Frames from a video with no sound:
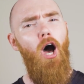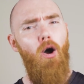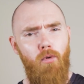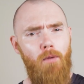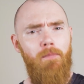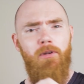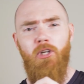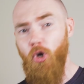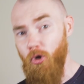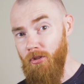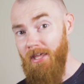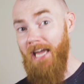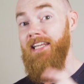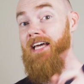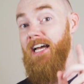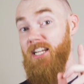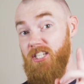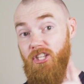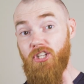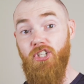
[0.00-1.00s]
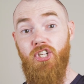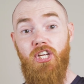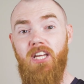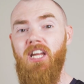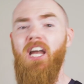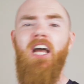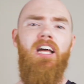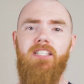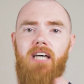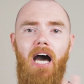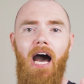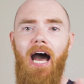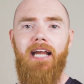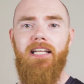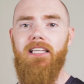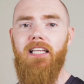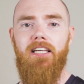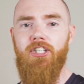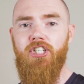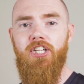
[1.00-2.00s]
a woman who then has the cheek to
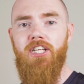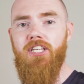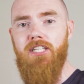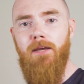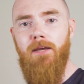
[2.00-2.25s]
act like she's